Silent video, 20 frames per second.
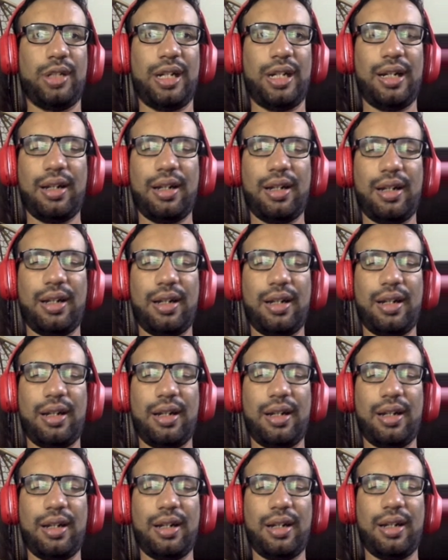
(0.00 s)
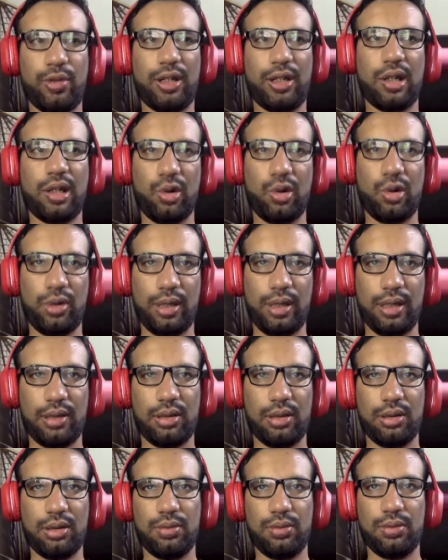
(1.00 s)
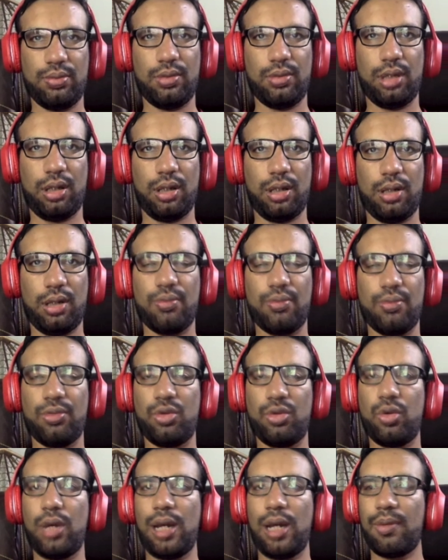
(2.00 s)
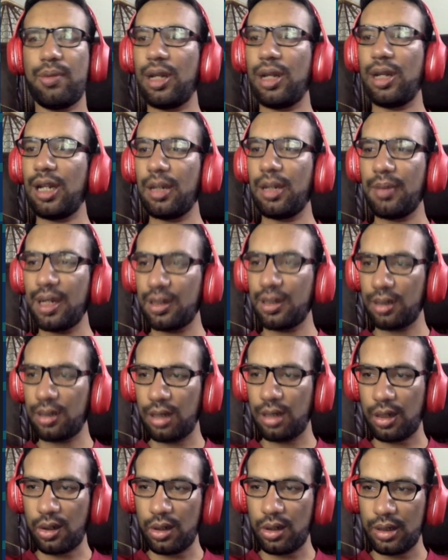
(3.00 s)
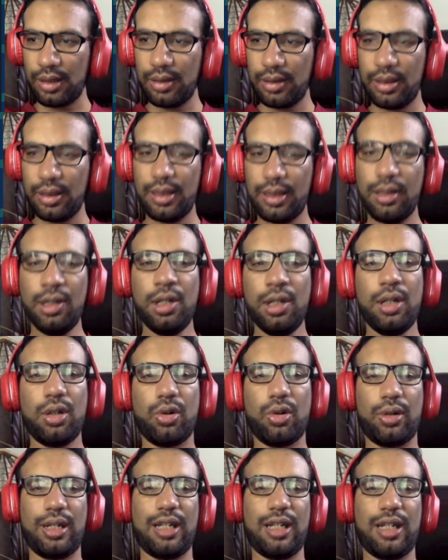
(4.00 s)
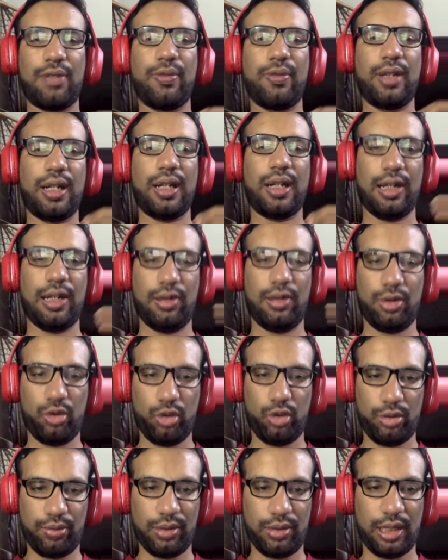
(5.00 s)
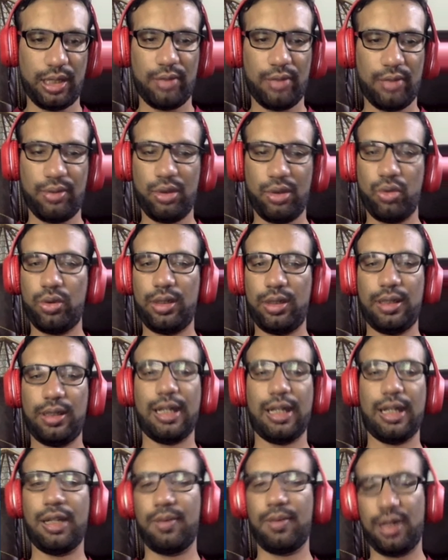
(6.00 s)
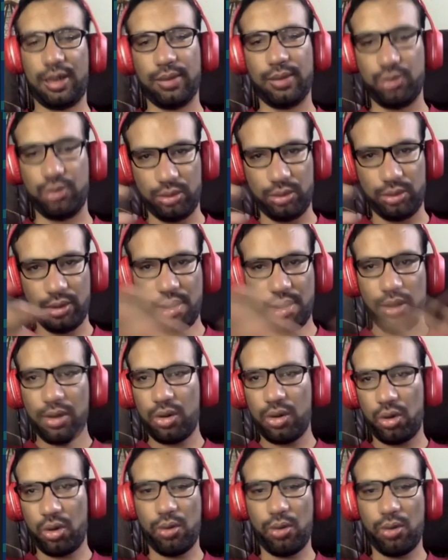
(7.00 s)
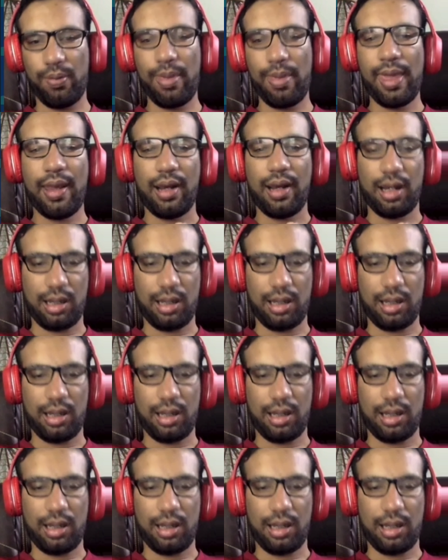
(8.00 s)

render engine to figure out that you have to animate it accordingly. So that's where I'll be using animatable. So